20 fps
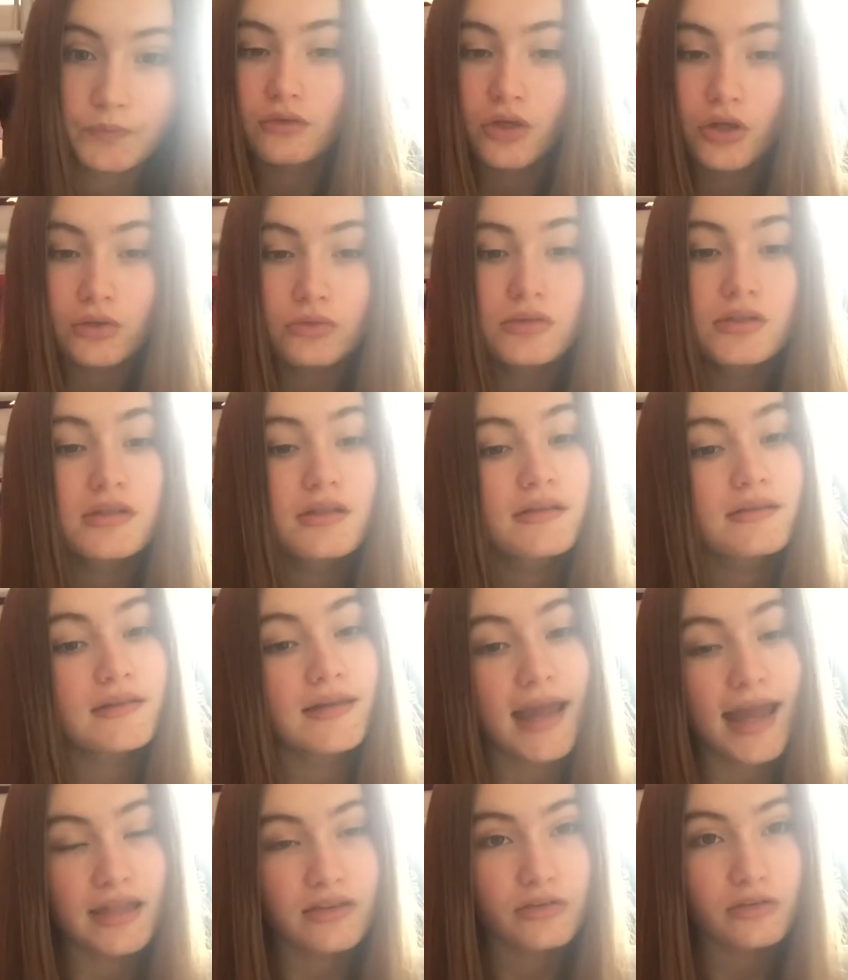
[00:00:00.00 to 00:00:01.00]
Note the
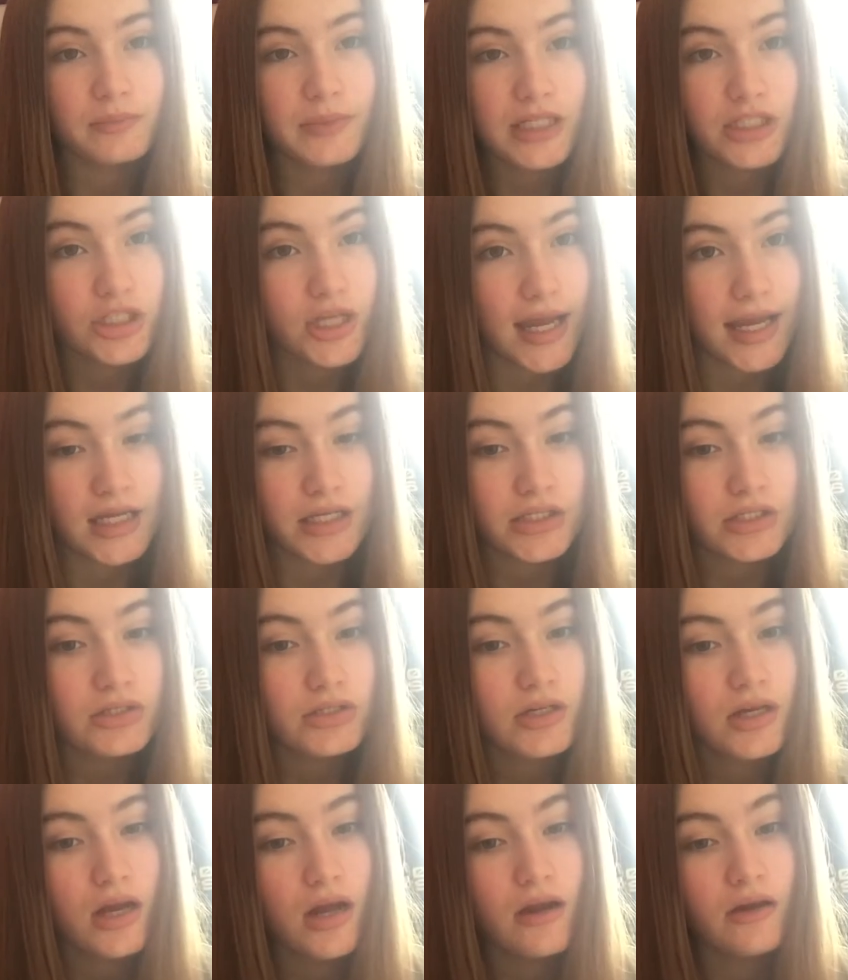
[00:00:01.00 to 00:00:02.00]
enthalpy
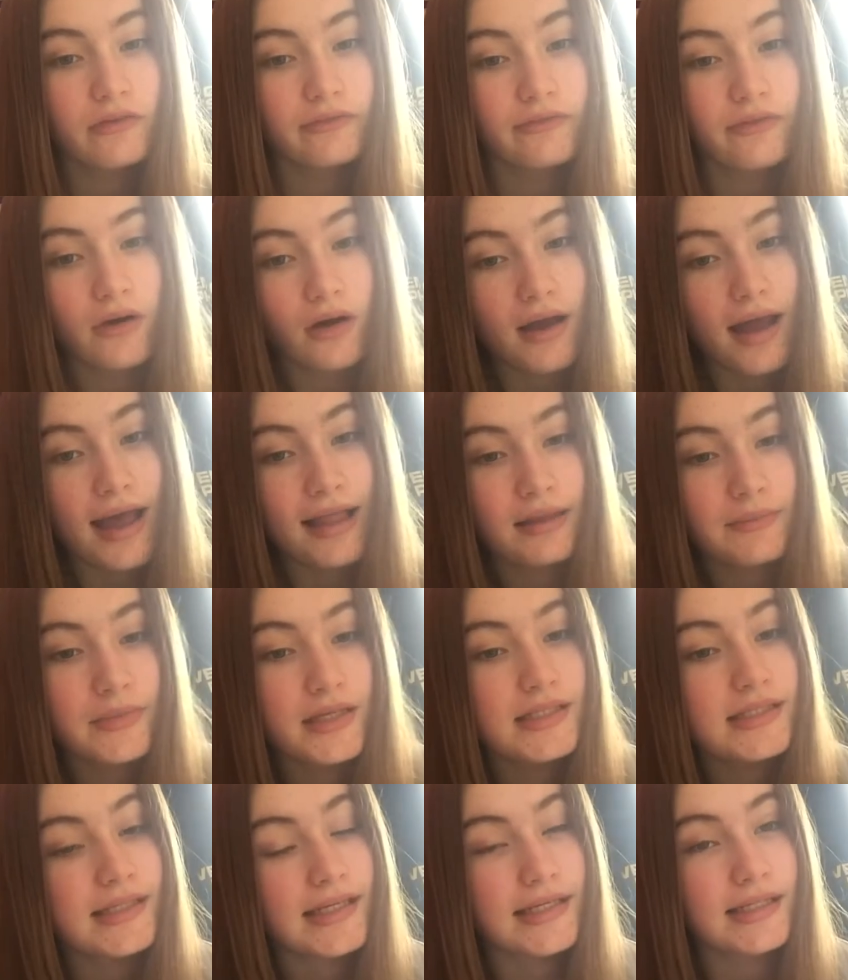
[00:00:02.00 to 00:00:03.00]
change for
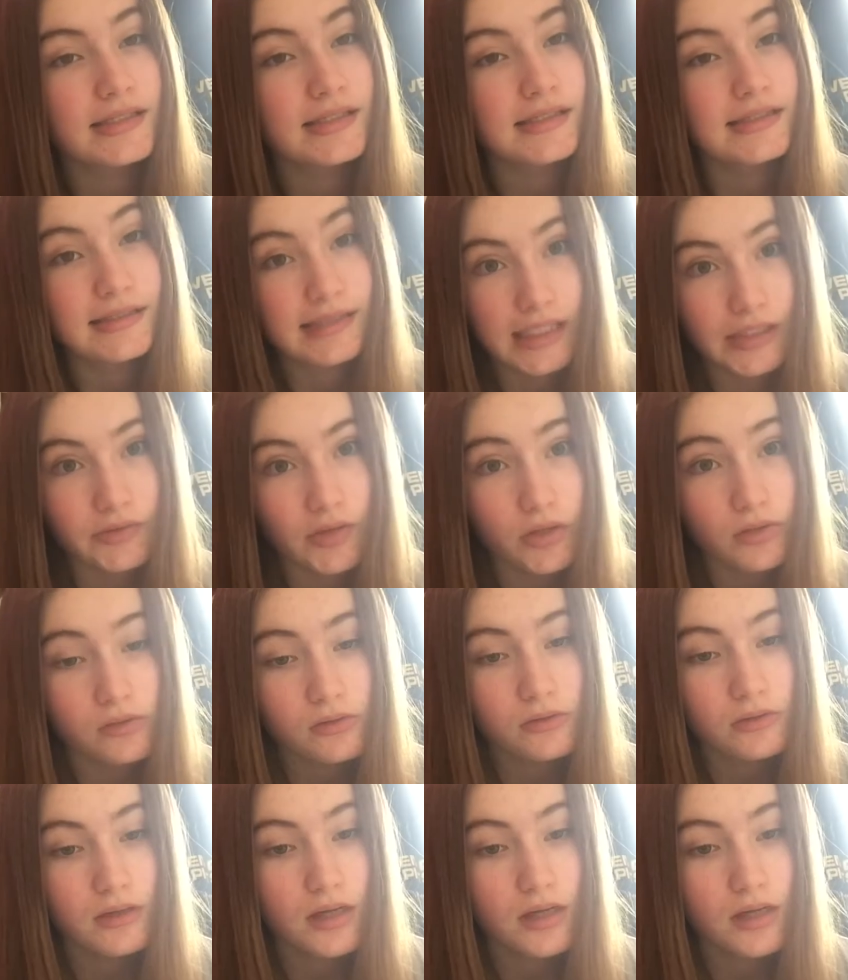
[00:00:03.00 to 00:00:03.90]
elements is 0.